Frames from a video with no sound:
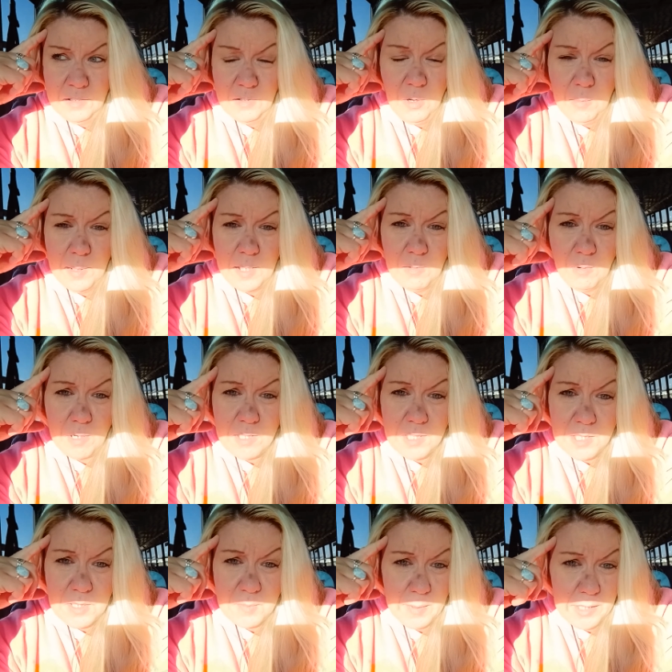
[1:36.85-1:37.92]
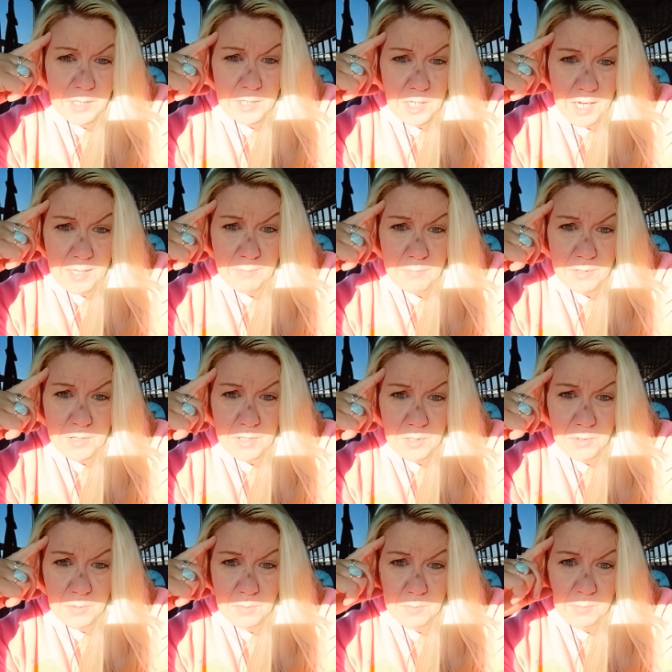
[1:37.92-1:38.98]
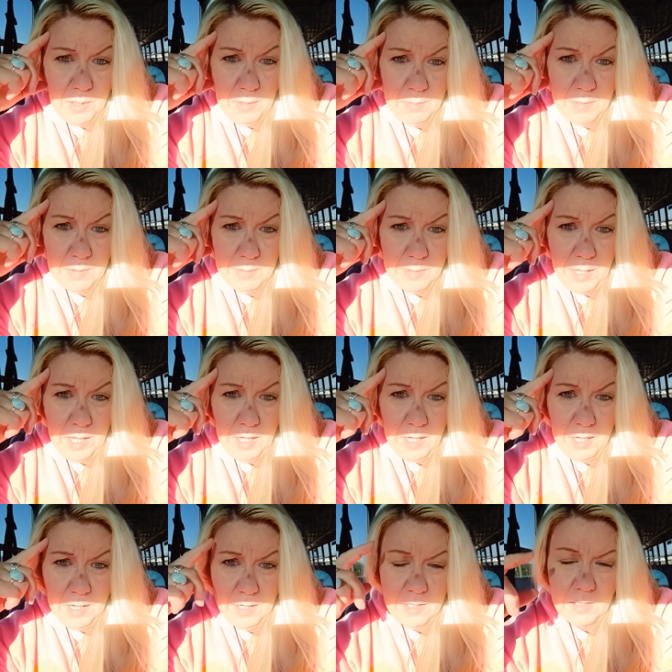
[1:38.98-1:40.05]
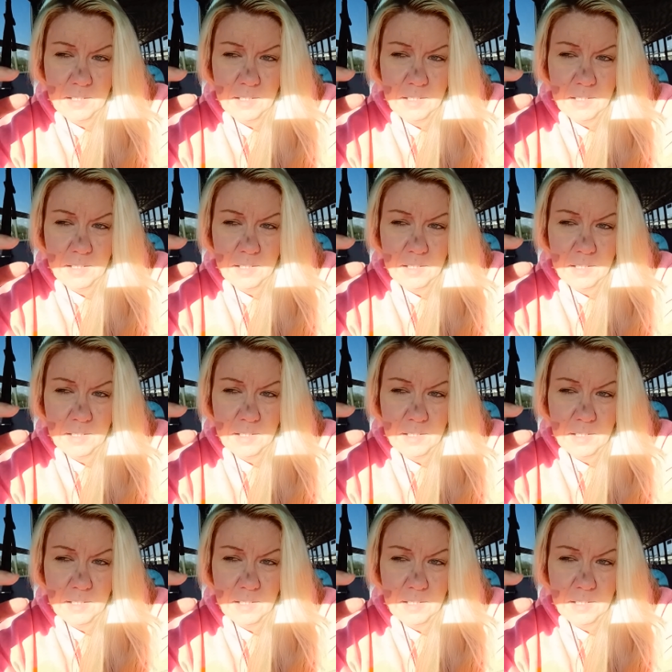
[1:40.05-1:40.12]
Nobody wants to spend time with you. Blah, blah, blah.